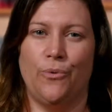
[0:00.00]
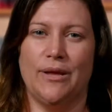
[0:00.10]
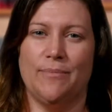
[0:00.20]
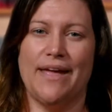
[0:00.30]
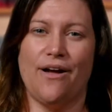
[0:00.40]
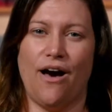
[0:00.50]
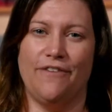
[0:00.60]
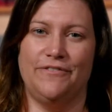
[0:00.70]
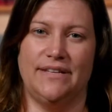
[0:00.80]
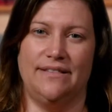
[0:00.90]
We may
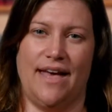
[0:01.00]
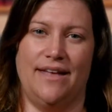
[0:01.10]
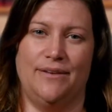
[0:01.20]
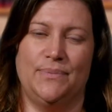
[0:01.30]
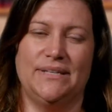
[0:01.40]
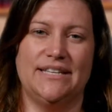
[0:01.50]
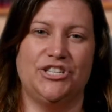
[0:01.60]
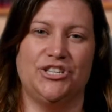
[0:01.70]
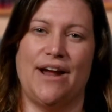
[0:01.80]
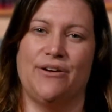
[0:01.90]
often then
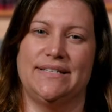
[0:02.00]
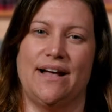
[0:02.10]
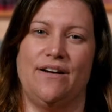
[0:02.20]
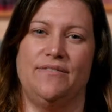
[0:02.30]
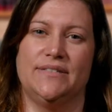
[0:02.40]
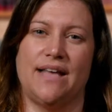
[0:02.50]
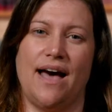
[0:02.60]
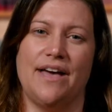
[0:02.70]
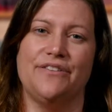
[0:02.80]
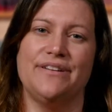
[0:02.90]
position ourselves,
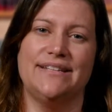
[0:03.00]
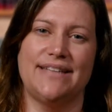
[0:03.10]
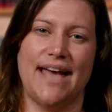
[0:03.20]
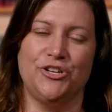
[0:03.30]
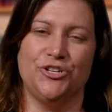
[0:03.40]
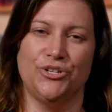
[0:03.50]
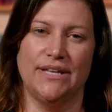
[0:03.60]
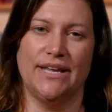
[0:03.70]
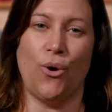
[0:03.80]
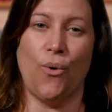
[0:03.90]
either
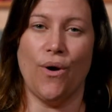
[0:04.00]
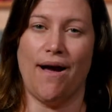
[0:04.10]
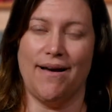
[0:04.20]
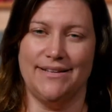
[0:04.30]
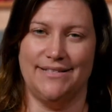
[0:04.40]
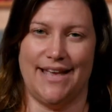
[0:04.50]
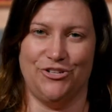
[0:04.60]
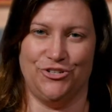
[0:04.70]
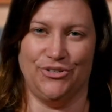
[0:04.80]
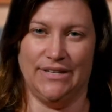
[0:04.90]
intentionally or
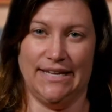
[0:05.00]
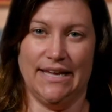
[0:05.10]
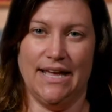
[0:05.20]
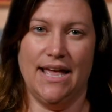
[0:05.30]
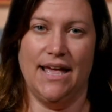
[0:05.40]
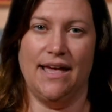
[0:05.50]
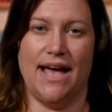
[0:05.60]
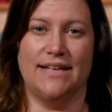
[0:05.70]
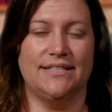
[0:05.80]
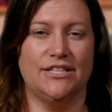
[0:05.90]
unintentionally,
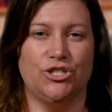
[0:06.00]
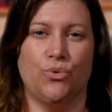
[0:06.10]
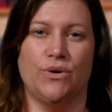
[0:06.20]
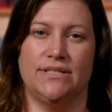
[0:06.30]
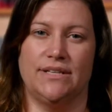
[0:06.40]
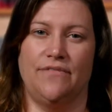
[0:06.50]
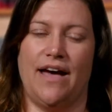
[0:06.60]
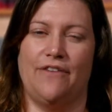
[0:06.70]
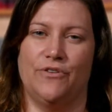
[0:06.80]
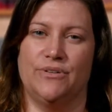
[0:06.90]
as the source of
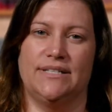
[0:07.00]
that first